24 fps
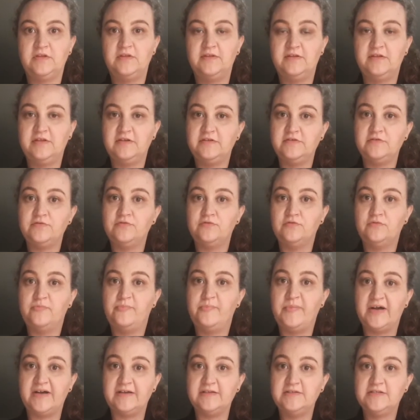little
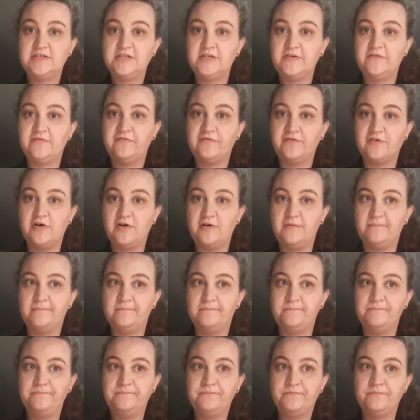buds
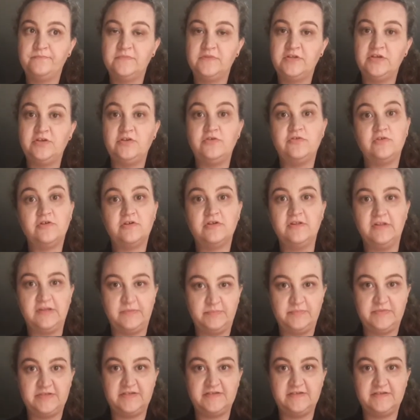from the
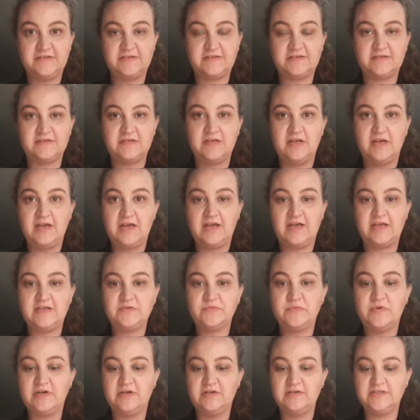eucalyptus as
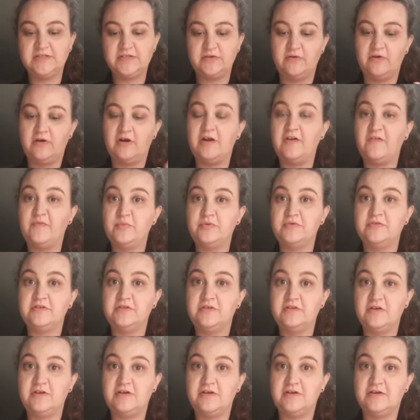well. So I've put
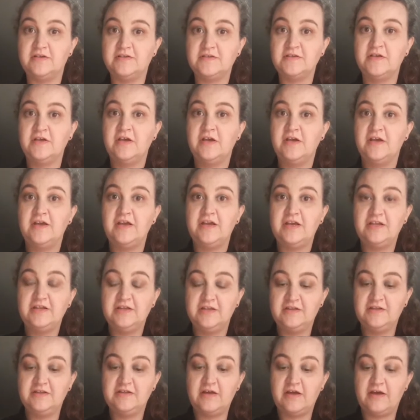those
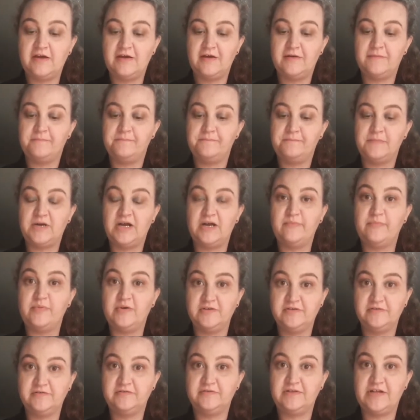in my
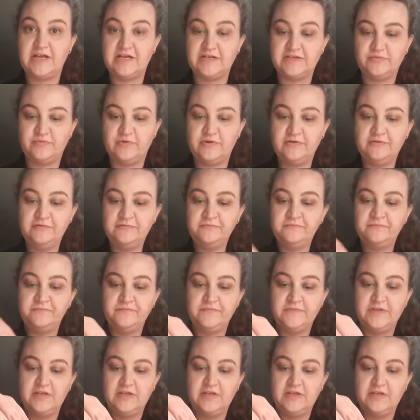bottle as well.